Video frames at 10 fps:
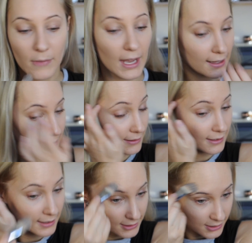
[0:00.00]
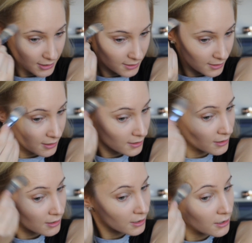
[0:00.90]
And I think that that's
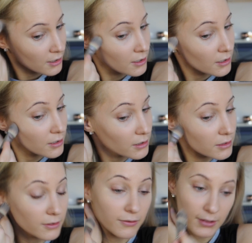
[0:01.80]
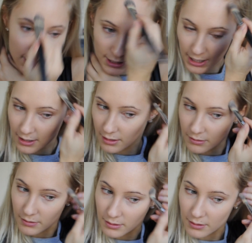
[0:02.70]
good for today.
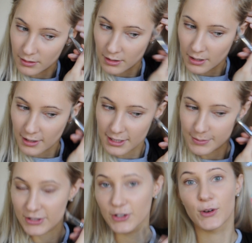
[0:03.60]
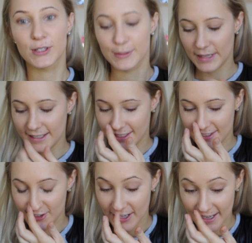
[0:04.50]
Just make sure you always blend
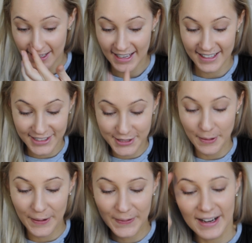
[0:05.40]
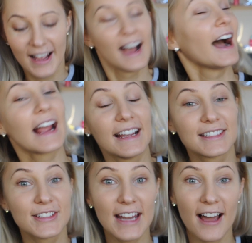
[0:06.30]
into your hairline as well. Okay,
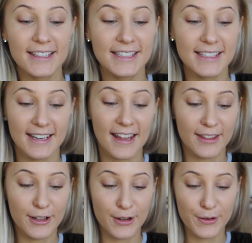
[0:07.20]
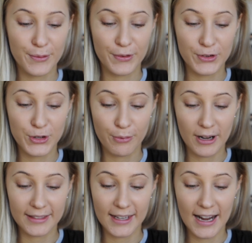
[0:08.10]
so now this is another new
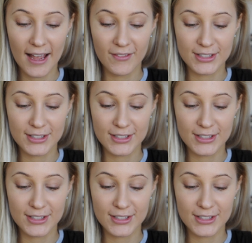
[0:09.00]
product that I have.